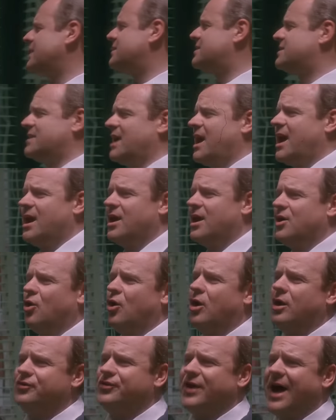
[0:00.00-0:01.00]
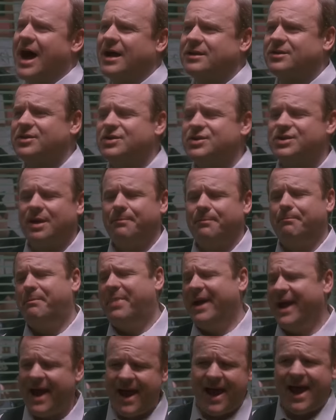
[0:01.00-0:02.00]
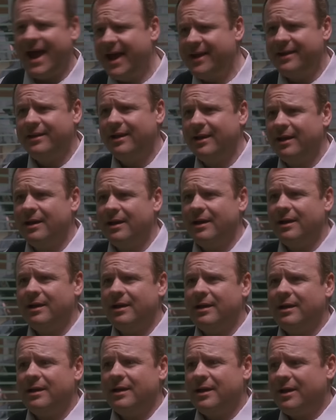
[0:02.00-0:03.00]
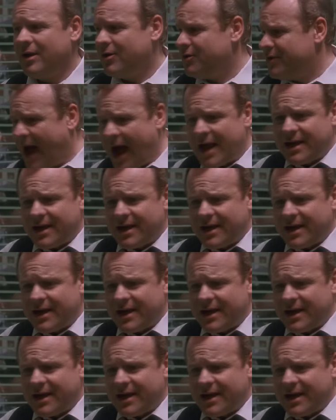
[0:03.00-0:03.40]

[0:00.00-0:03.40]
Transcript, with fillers: not saying all doctors are bad. You know,